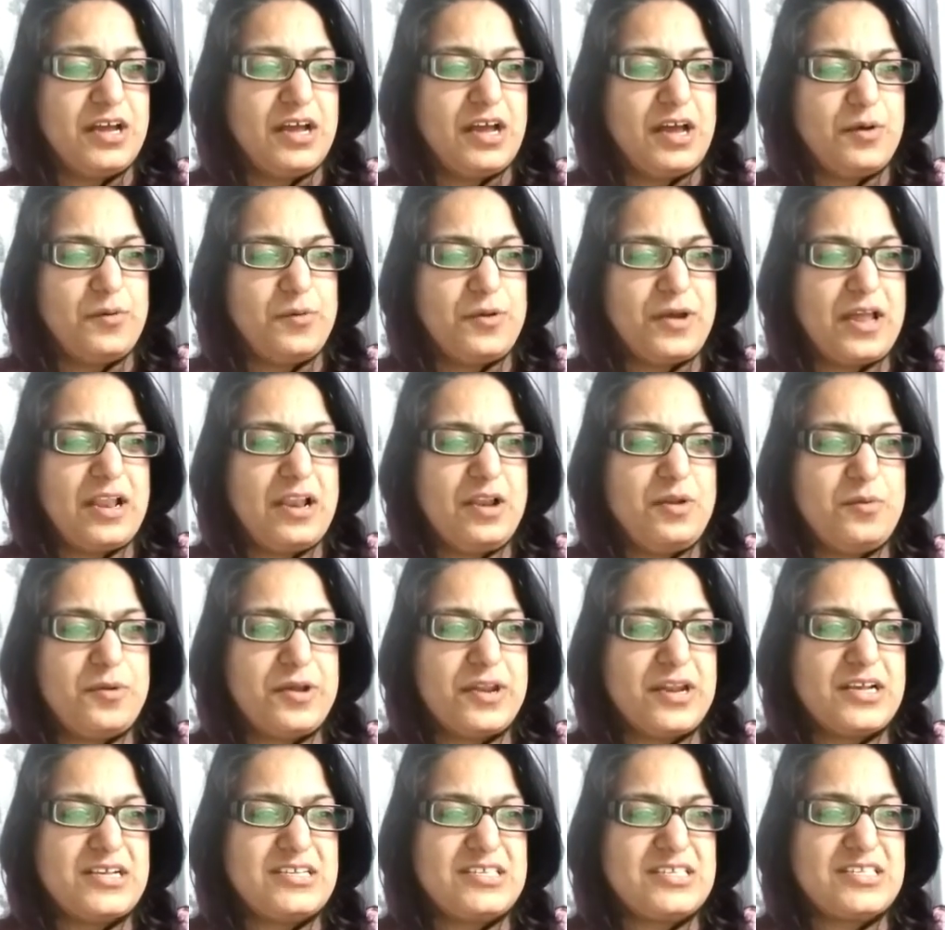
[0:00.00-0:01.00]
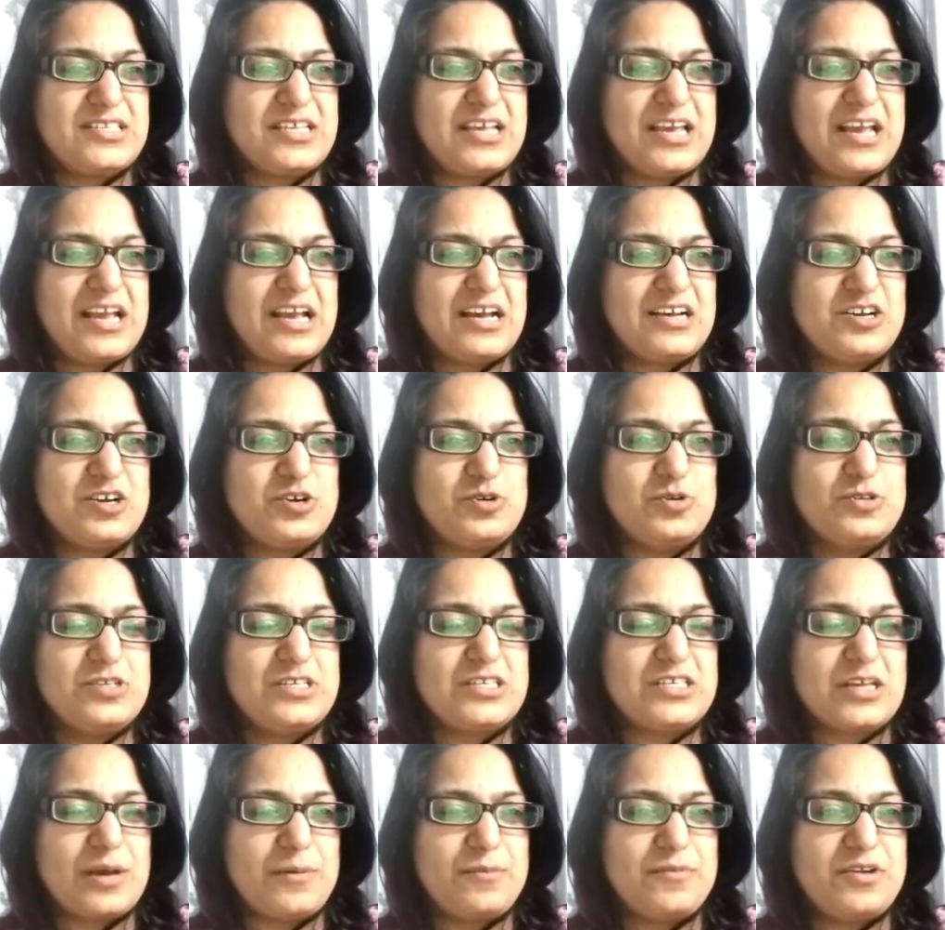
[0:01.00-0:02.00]
Well, when I say a good
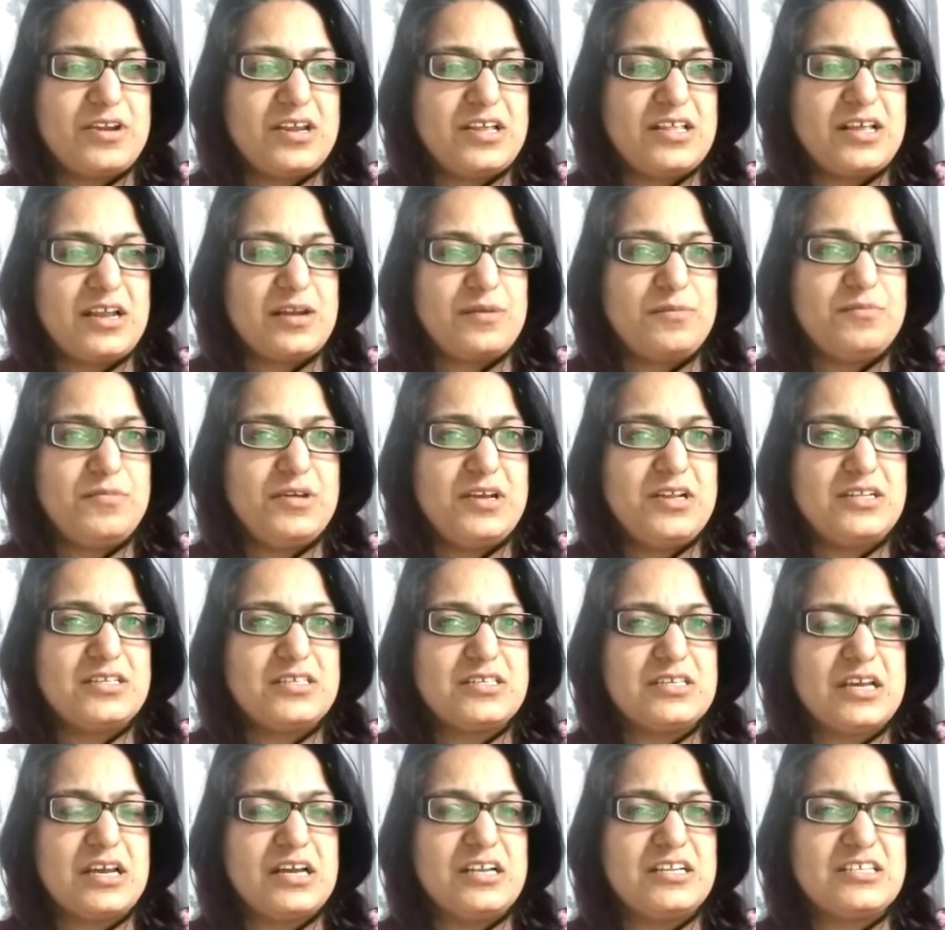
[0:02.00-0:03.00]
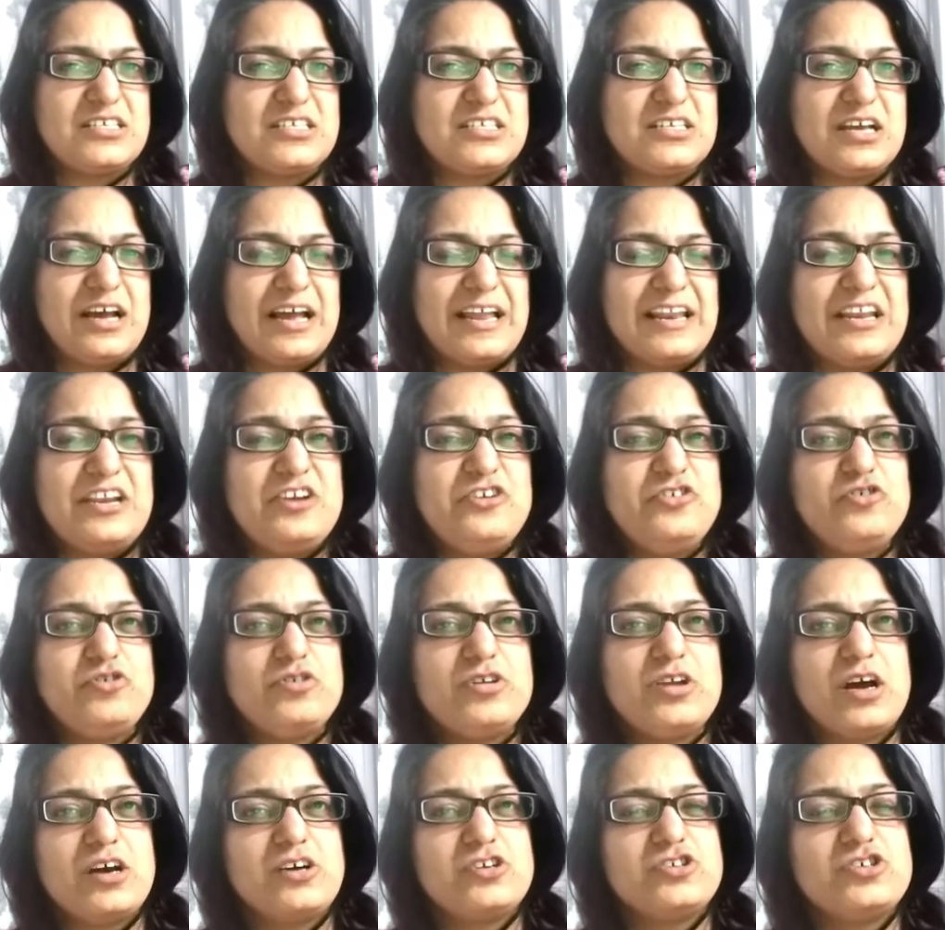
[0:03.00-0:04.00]
summary, that means it's an
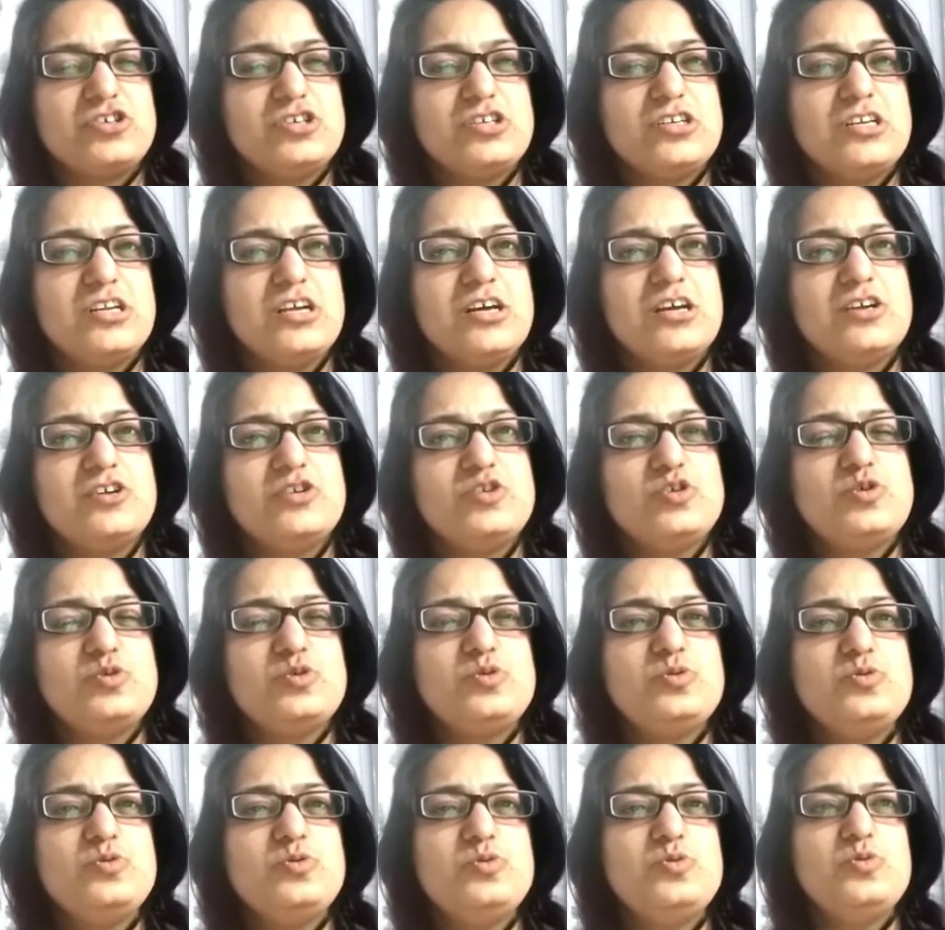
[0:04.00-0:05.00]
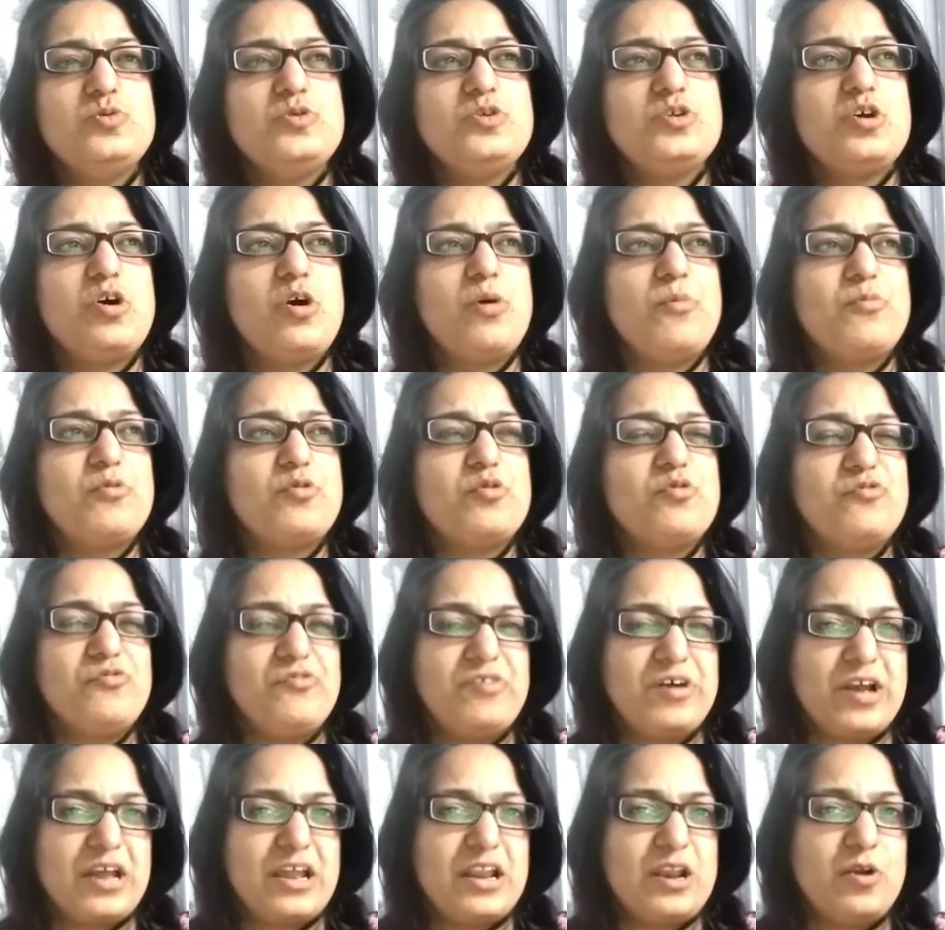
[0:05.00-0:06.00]
introduction to your
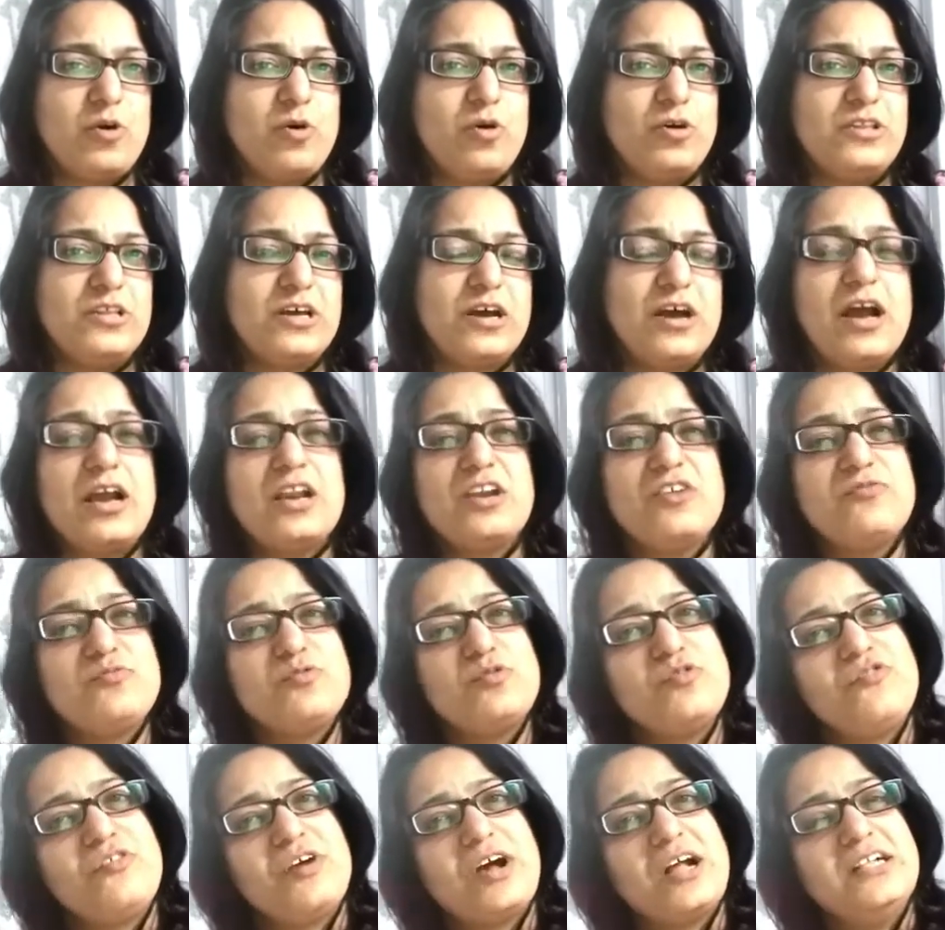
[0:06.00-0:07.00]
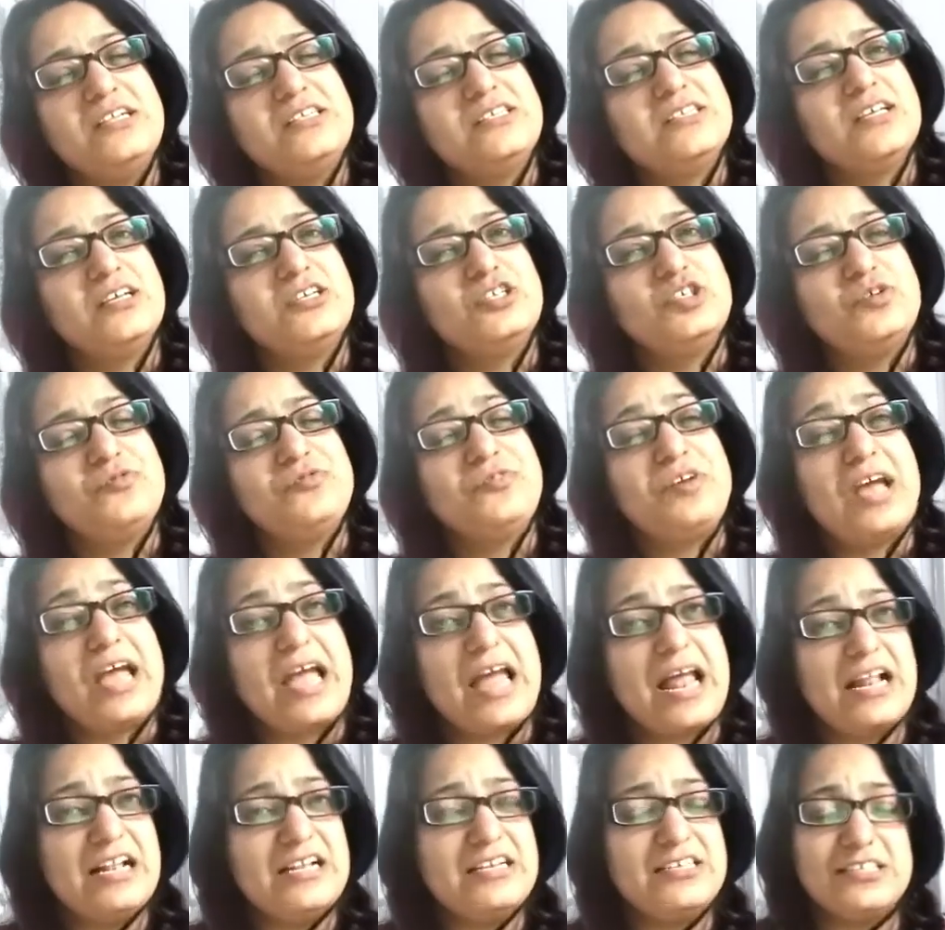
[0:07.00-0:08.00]
profile or the kind of profiles that you've
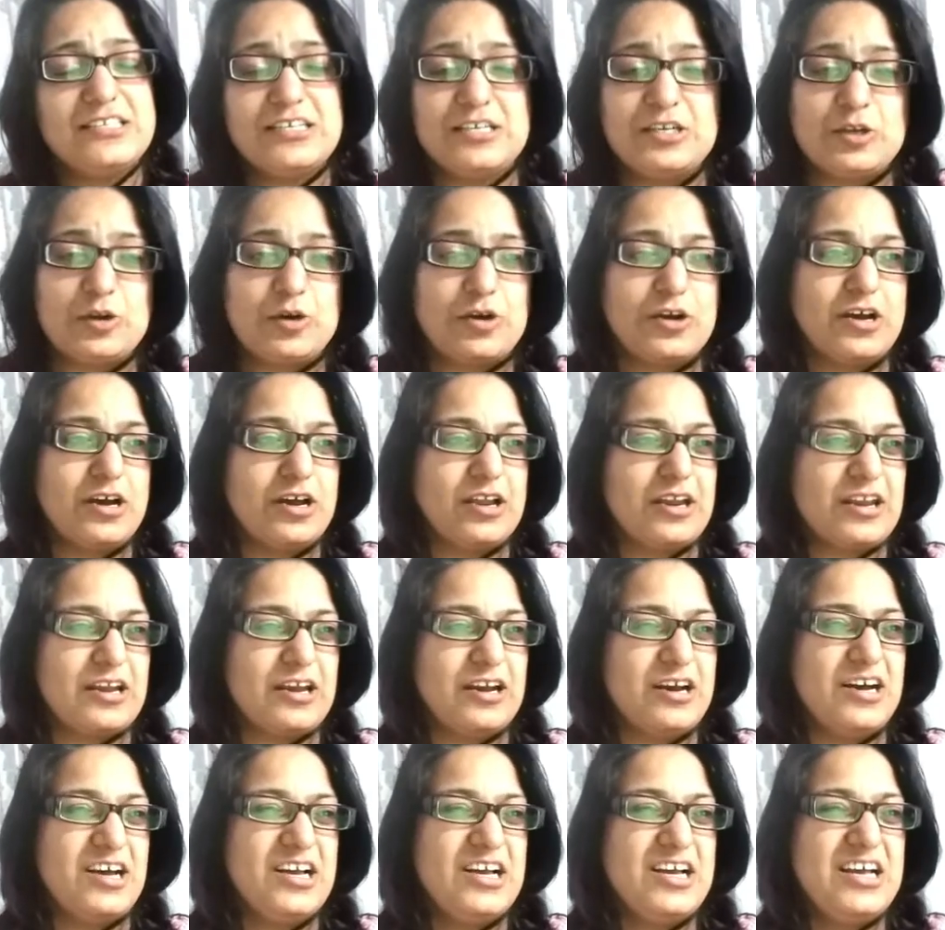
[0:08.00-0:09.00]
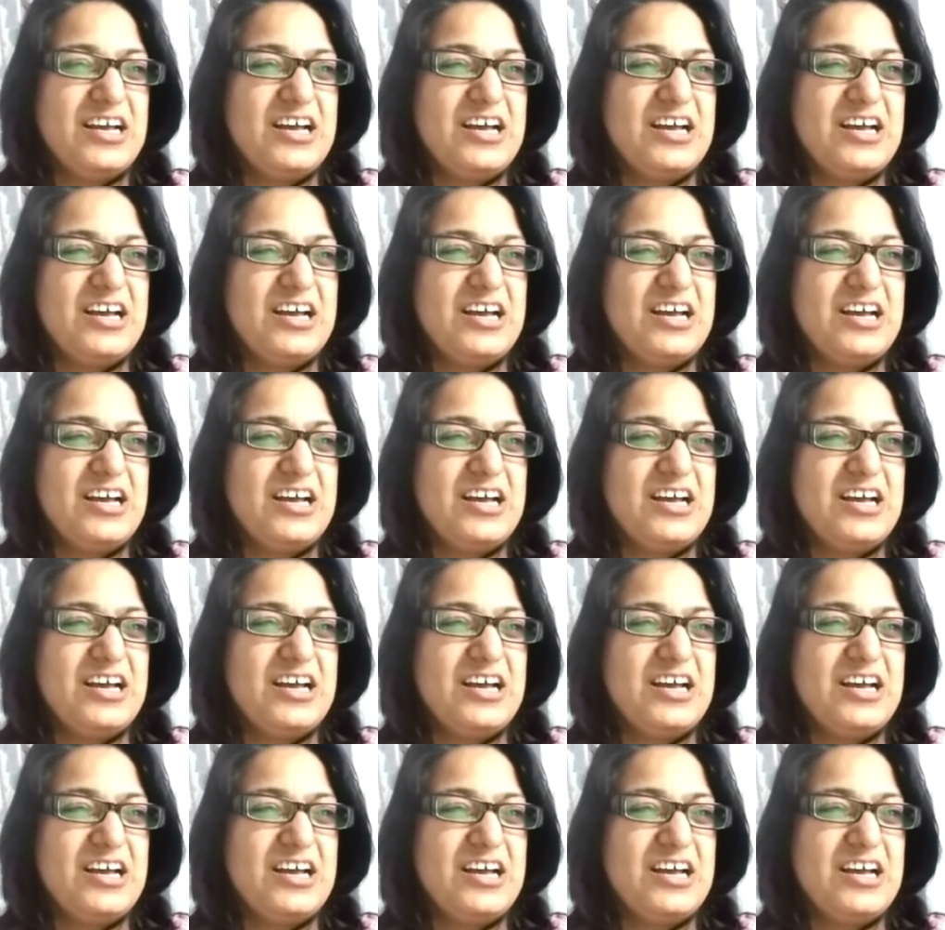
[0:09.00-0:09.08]
held in your career.